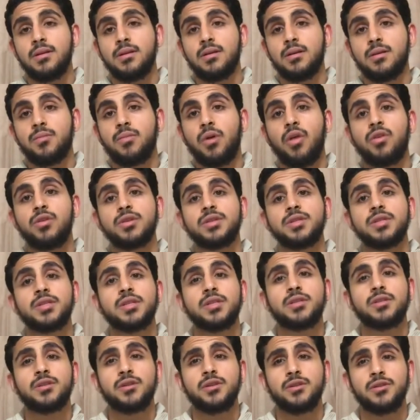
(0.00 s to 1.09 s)
Brothers and
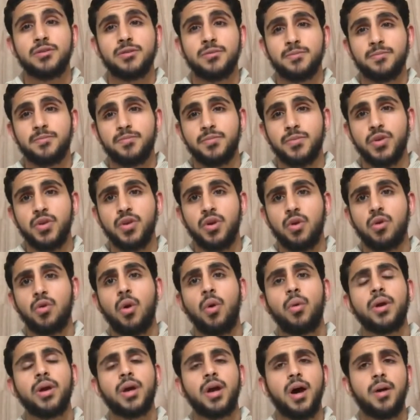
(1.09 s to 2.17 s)
sisters, you know,
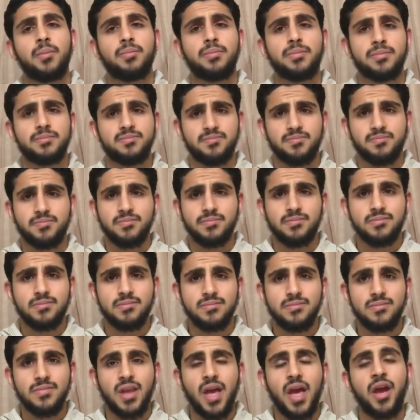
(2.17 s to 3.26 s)
growing up,
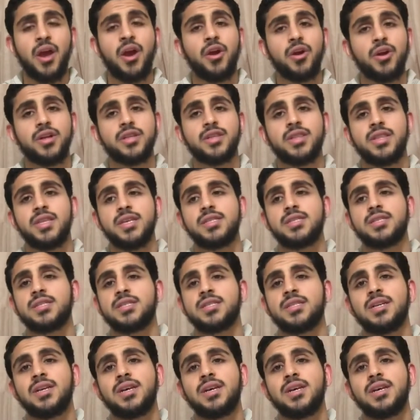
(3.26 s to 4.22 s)
I heard this